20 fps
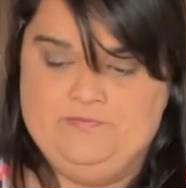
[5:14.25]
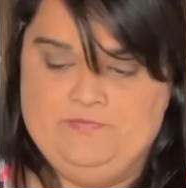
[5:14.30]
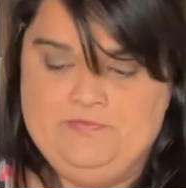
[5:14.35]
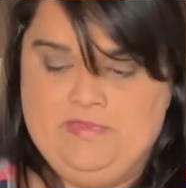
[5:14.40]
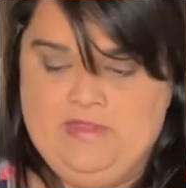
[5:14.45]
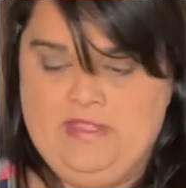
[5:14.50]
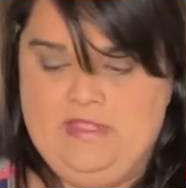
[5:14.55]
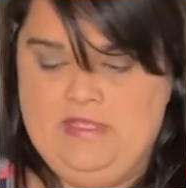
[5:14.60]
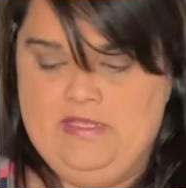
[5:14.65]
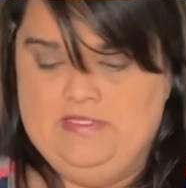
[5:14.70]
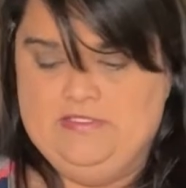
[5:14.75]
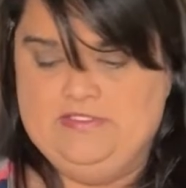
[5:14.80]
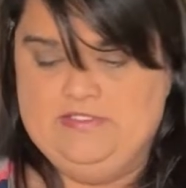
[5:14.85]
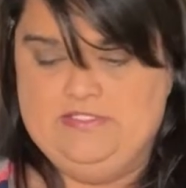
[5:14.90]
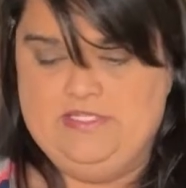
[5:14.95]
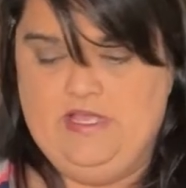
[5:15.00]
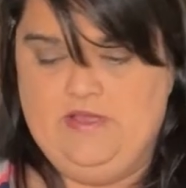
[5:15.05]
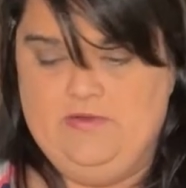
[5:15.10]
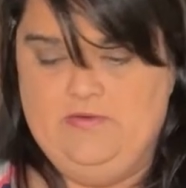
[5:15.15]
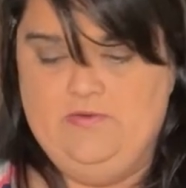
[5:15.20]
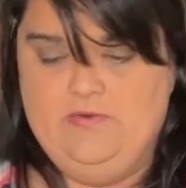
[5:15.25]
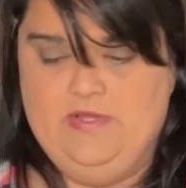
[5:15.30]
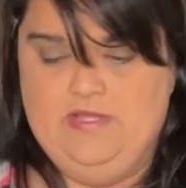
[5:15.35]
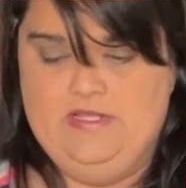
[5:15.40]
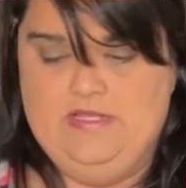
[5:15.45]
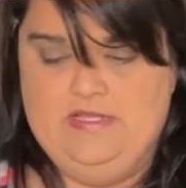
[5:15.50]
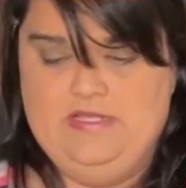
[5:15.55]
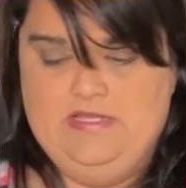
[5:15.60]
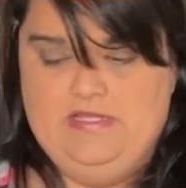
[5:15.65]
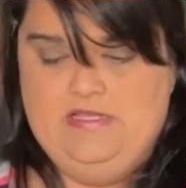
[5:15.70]
So,
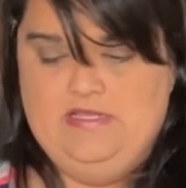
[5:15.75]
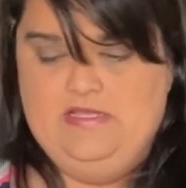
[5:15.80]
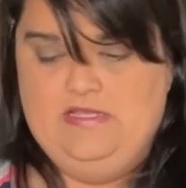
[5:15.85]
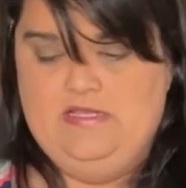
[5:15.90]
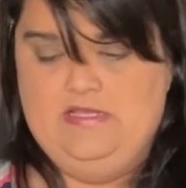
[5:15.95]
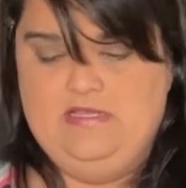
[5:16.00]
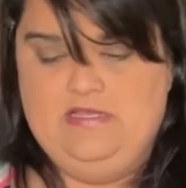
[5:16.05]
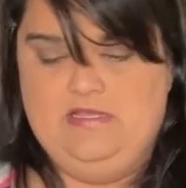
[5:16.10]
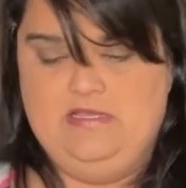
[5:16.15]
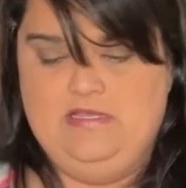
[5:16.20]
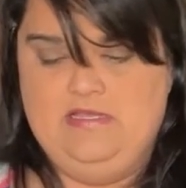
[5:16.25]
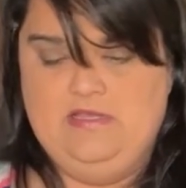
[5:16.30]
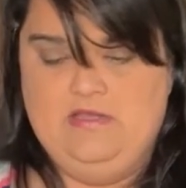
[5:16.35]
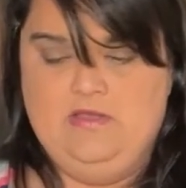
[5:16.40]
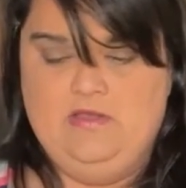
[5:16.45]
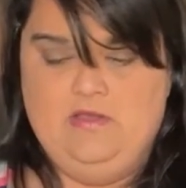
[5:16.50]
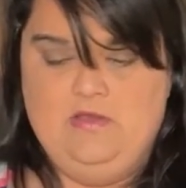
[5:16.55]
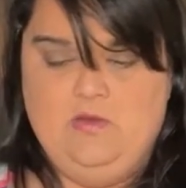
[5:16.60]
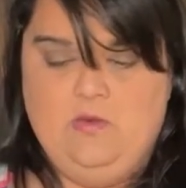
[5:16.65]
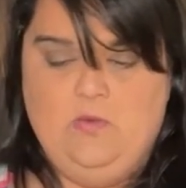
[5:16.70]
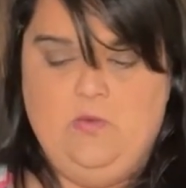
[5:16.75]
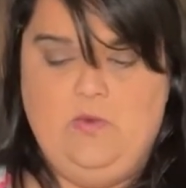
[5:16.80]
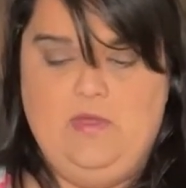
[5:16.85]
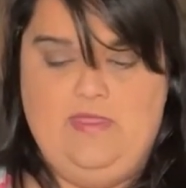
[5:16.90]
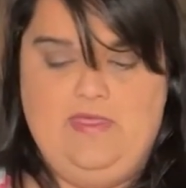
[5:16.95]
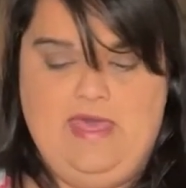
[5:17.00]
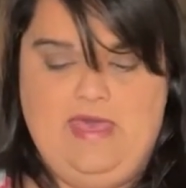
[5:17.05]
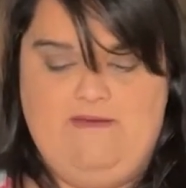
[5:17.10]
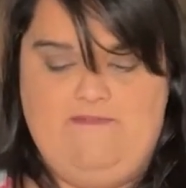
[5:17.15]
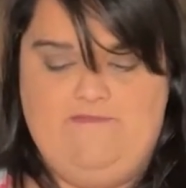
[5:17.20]

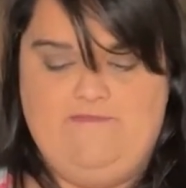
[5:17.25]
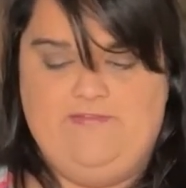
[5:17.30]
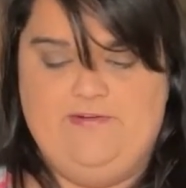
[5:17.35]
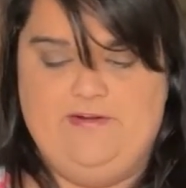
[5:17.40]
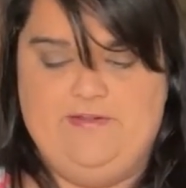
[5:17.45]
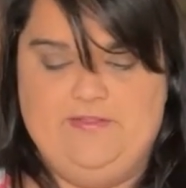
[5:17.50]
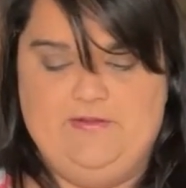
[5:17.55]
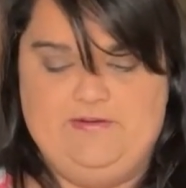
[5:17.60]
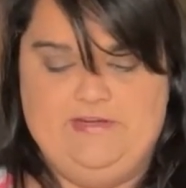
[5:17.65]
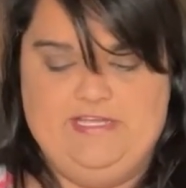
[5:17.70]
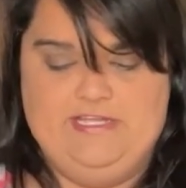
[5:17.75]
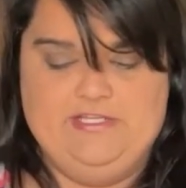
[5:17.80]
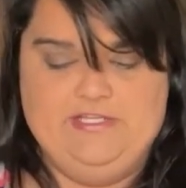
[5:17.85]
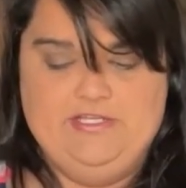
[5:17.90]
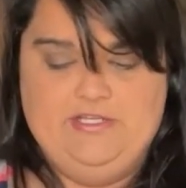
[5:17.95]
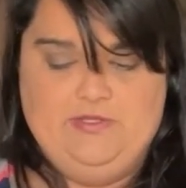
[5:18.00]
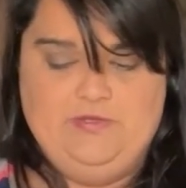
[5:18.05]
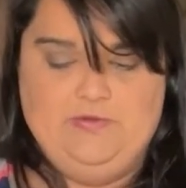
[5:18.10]
without further ado,